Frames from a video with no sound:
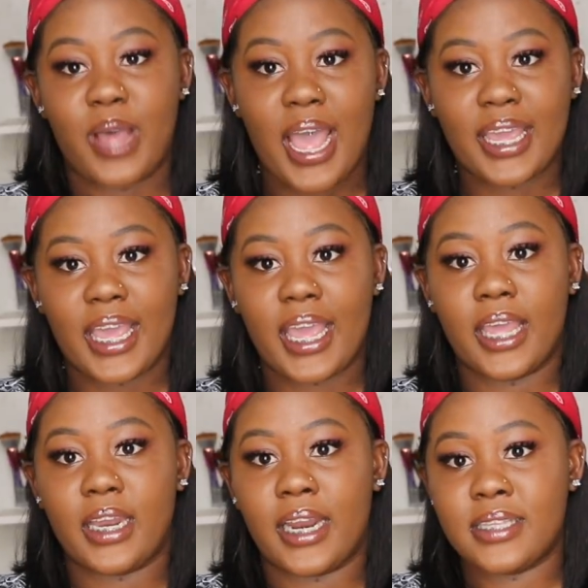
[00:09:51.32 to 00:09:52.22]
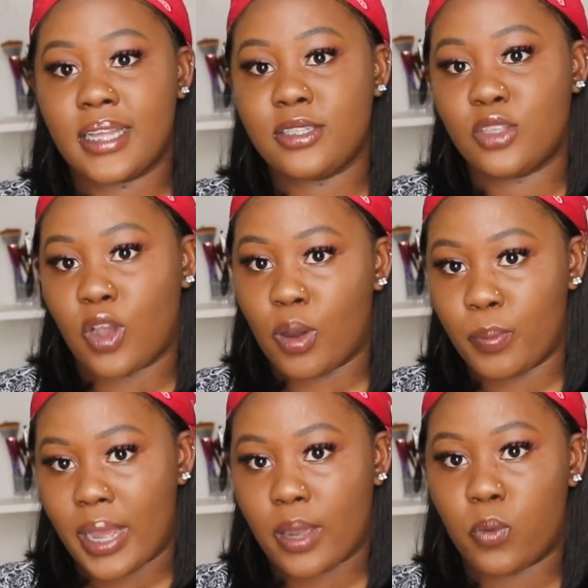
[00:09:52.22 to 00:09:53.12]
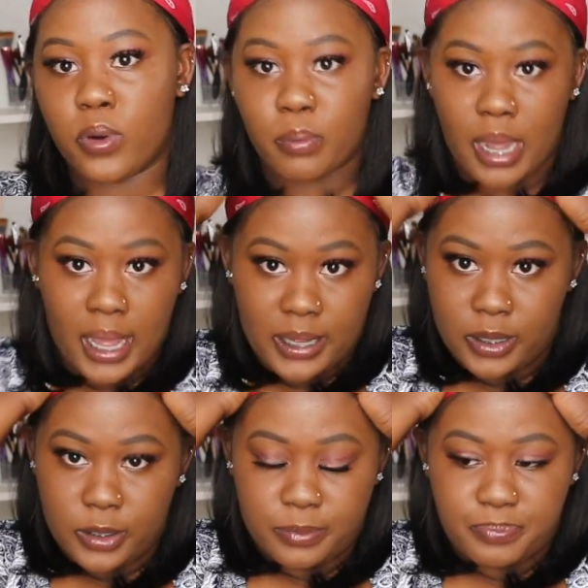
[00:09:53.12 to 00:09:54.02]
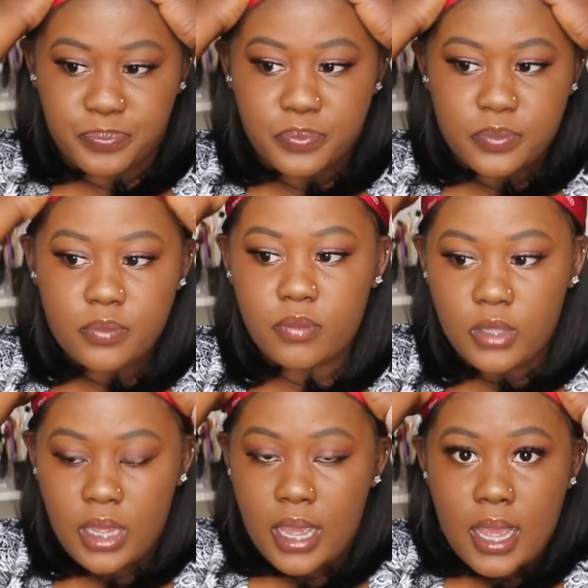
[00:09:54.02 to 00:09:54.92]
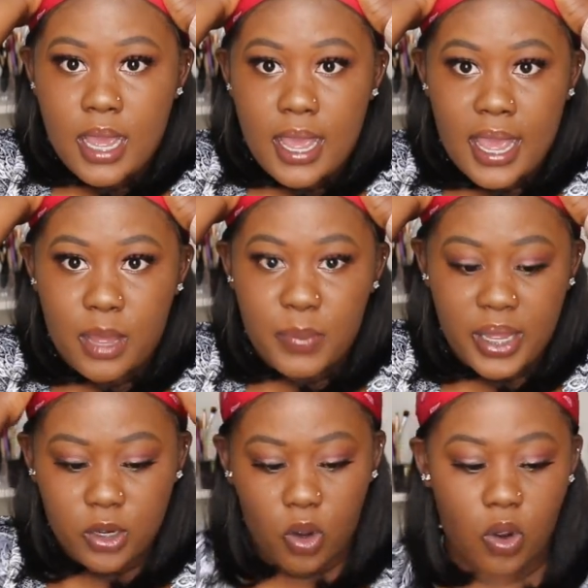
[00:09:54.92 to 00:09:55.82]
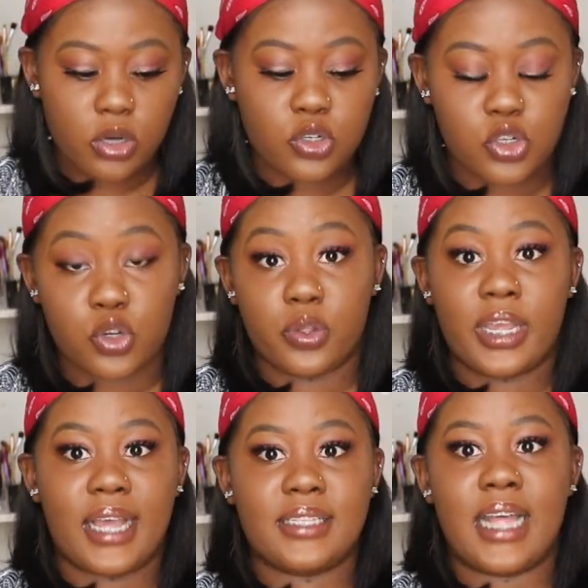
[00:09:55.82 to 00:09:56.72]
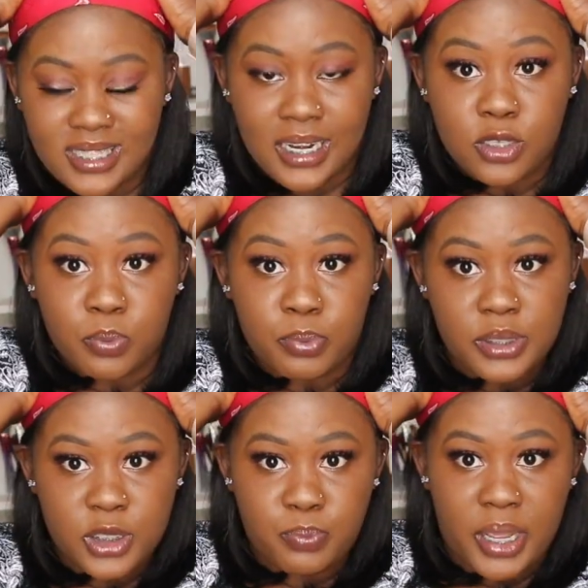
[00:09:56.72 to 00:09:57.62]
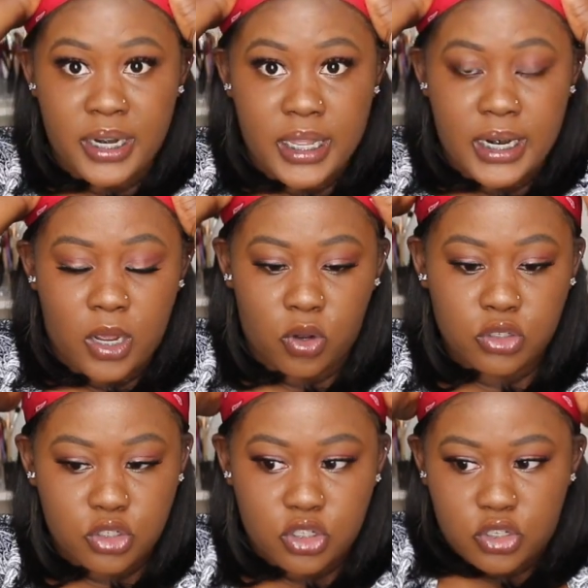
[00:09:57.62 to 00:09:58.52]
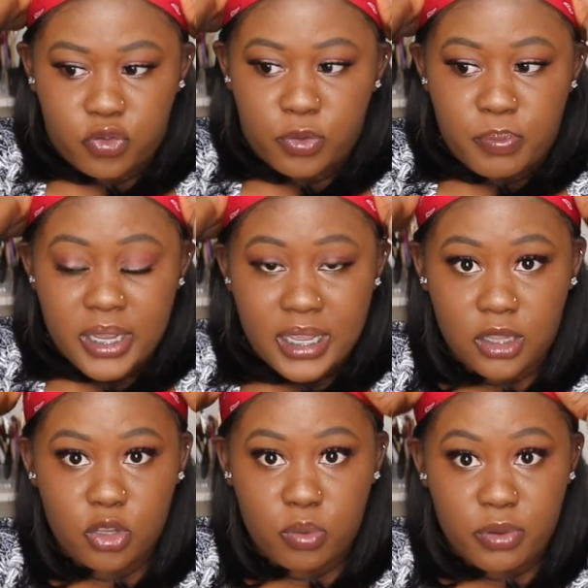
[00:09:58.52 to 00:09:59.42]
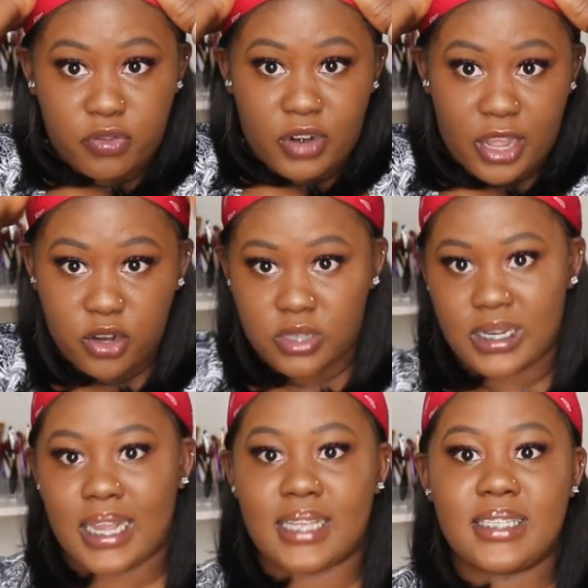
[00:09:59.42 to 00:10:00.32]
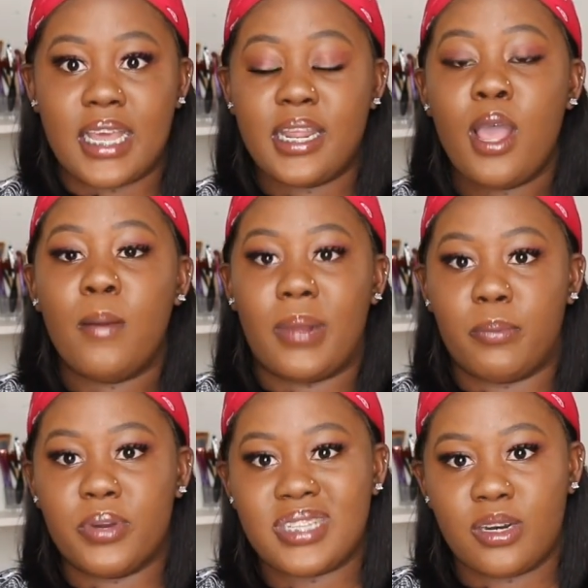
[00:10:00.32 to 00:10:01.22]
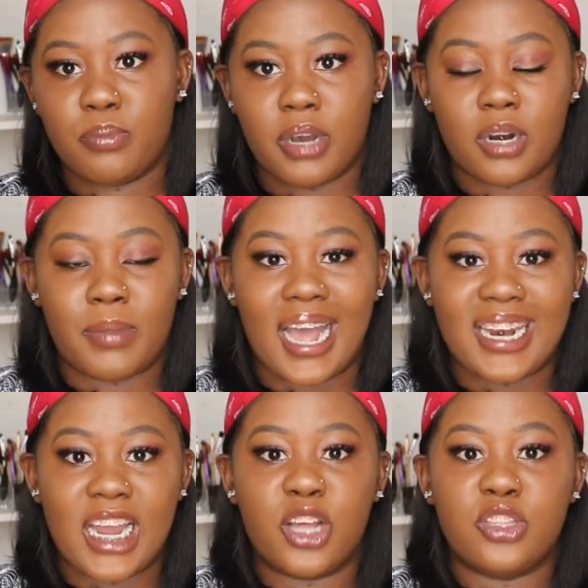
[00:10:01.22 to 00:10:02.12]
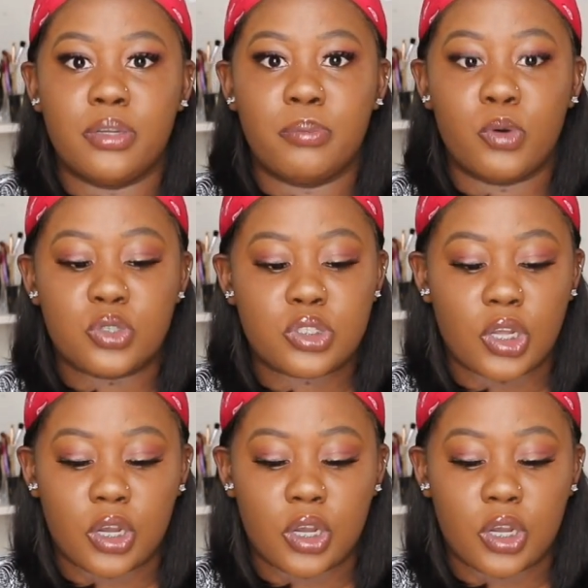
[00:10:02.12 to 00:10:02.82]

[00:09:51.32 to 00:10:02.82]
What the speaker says: back and I decided to come back with my hairband on to show you guys. I decided to put this bandana on to just make it a little bit flatter because like I said, my braids at the bottom are not the most,